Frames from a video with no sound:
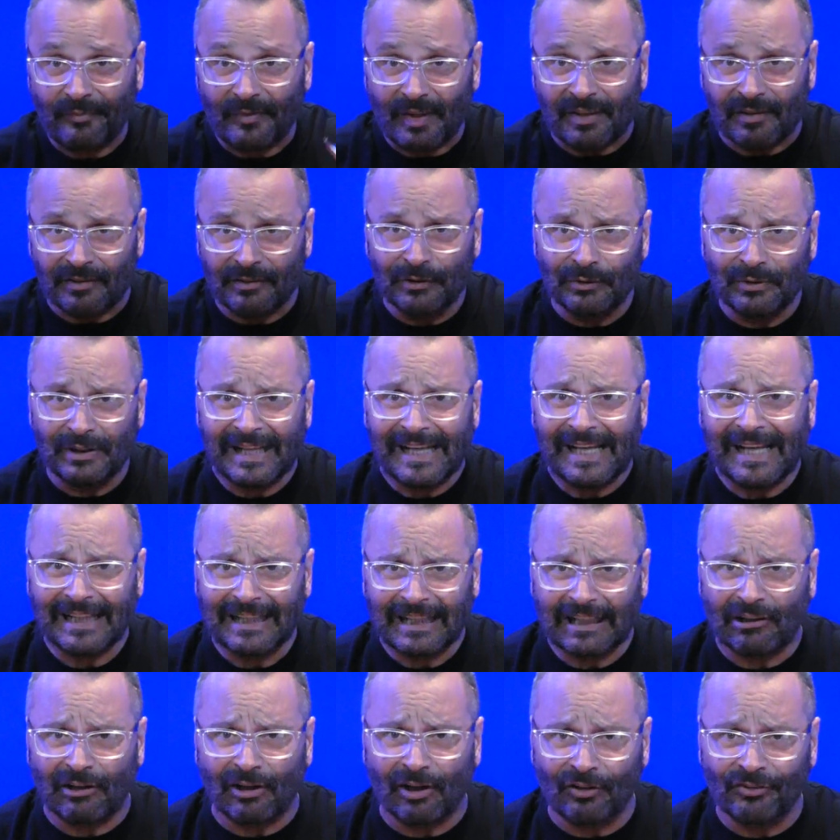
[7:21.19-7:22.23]
You can
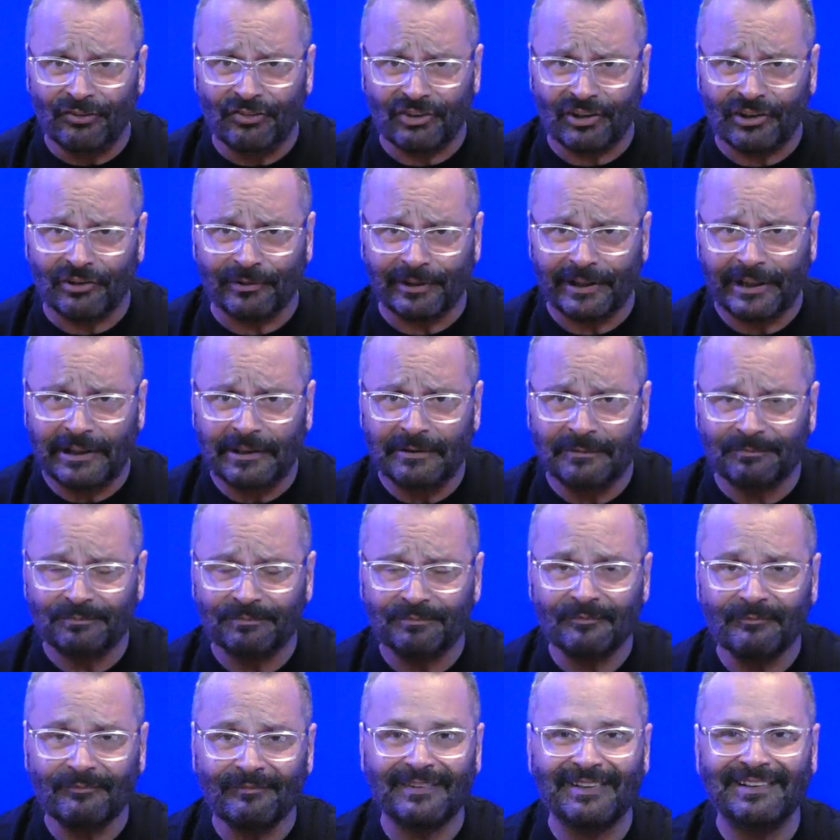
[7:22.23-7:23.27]
get all jittery.
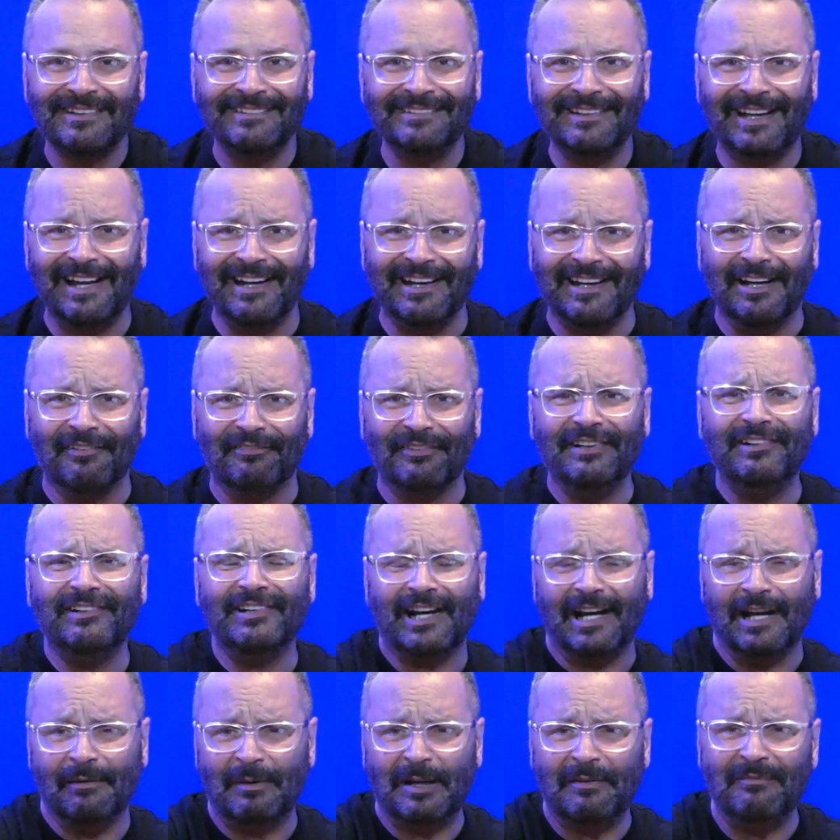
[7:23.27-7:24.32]
Not every
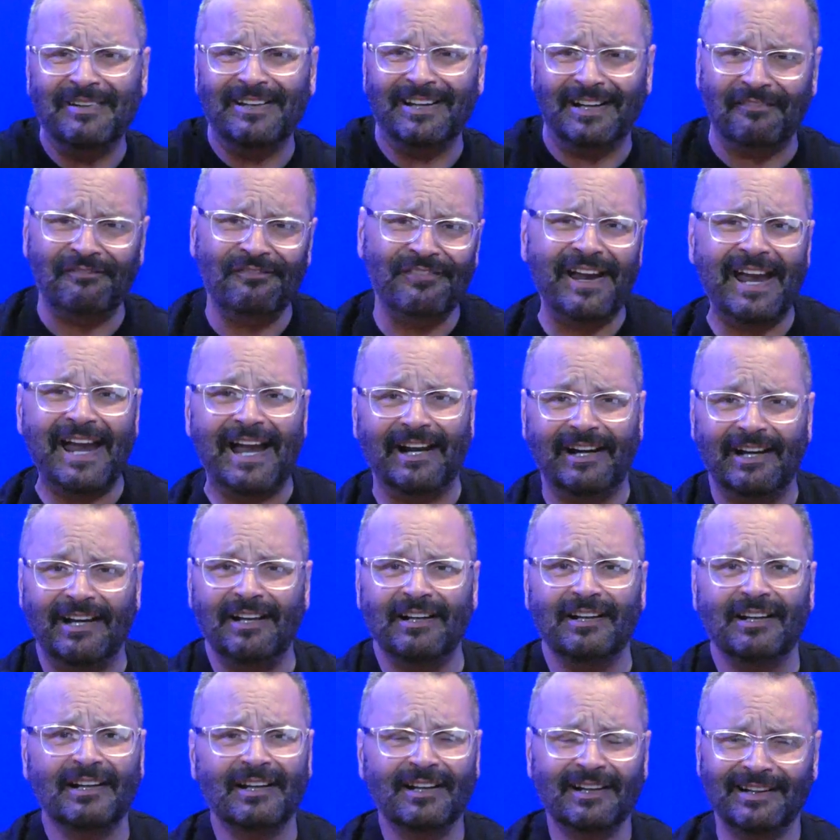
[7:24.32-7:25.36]
time. I mean, I've had it.
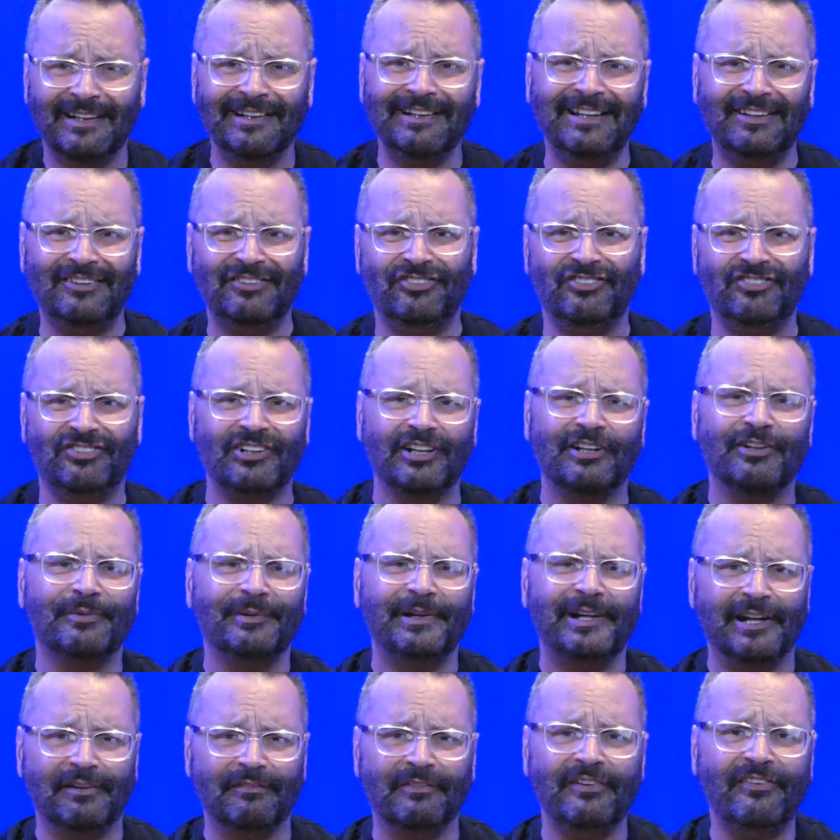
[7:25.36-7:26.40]
I get
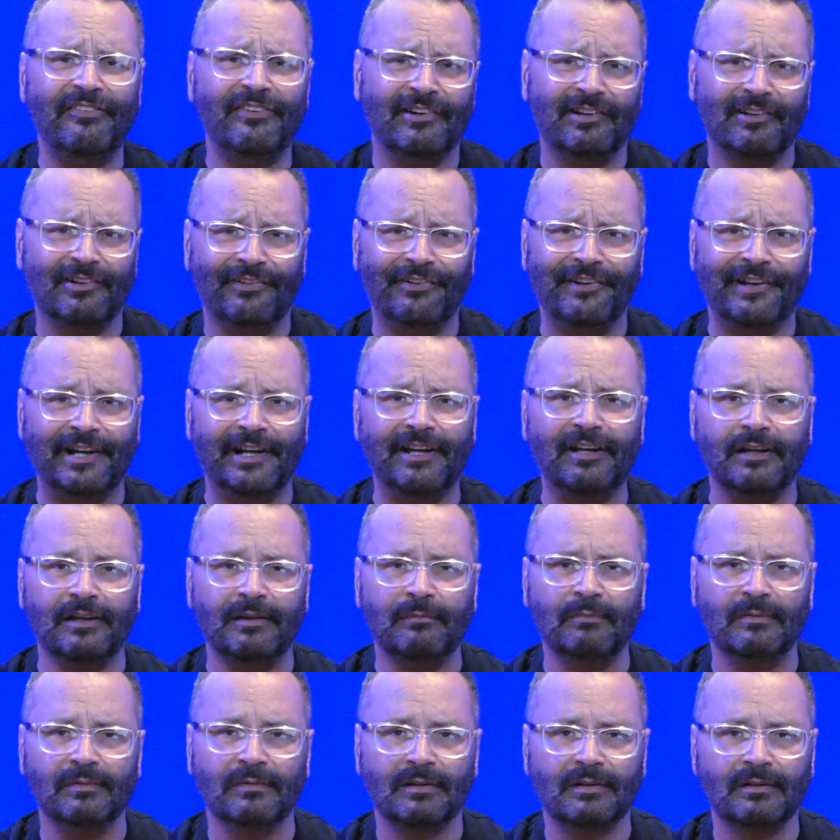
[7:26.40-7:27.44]
jittery every single time.